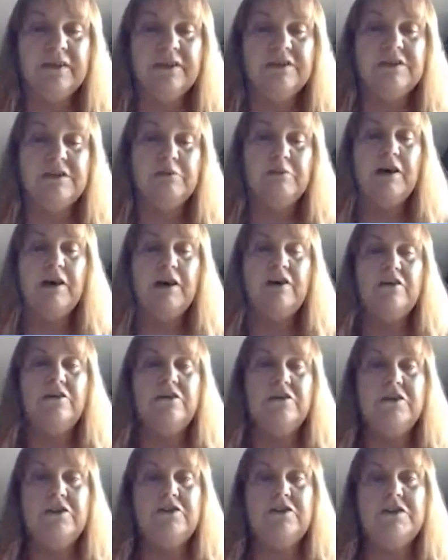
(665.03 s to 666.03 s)

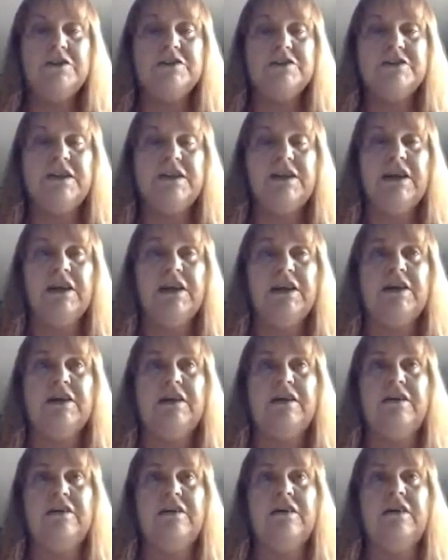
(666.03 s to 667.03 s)
Tomorrow there is a
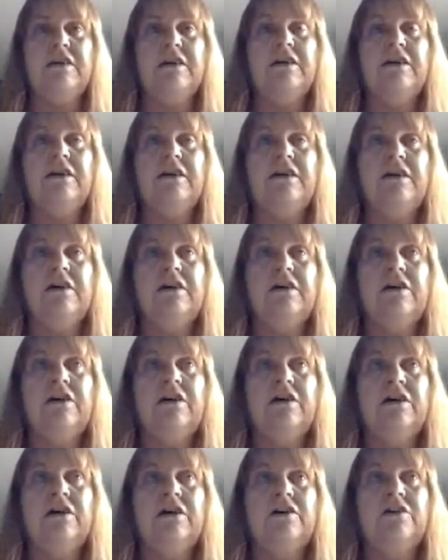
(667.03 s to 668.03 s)

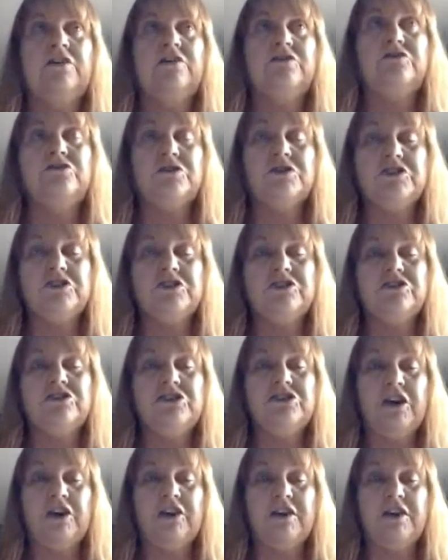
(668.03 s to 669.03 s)
nutrition
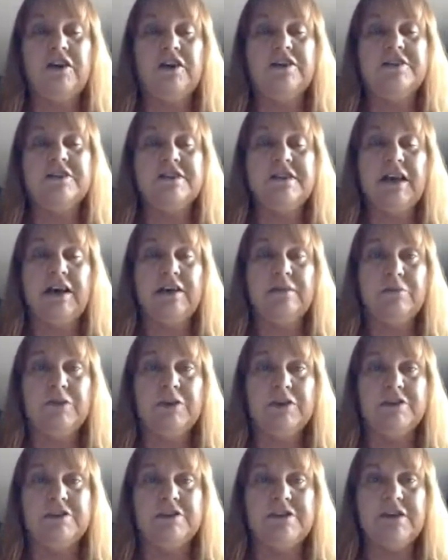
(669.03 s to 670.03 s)
chart
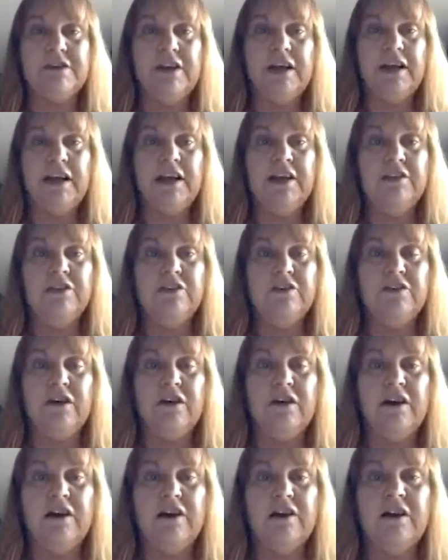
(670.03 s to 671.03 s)
assignment, and there
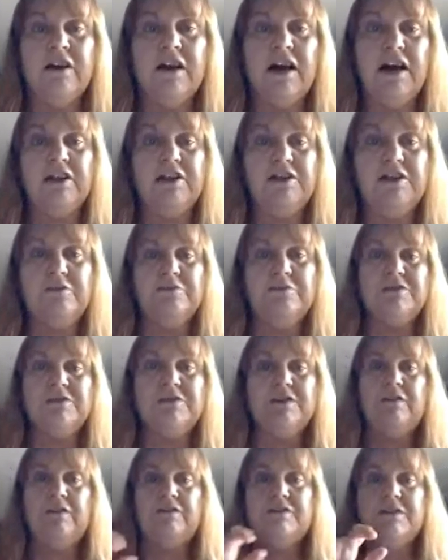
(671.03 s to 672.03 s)
are columns.
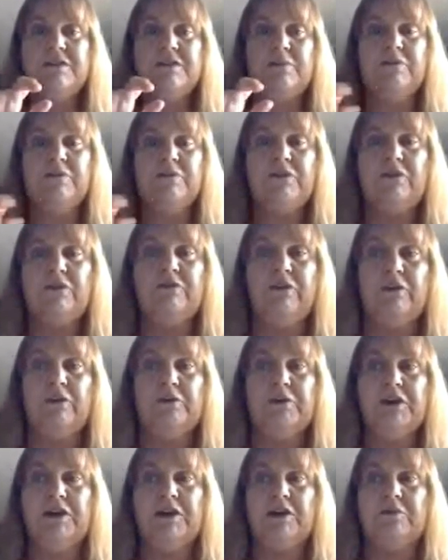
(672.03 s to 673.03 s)
Some of you have
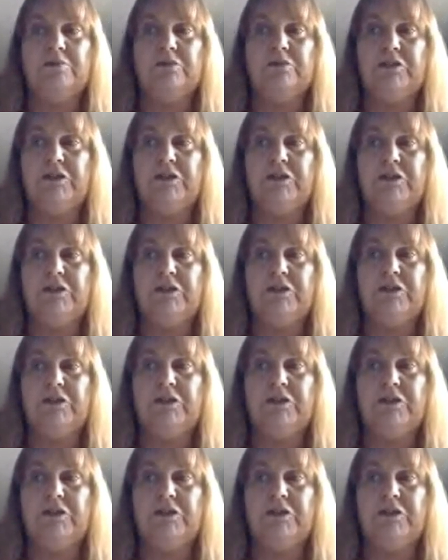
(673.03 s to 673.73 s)
already completed it.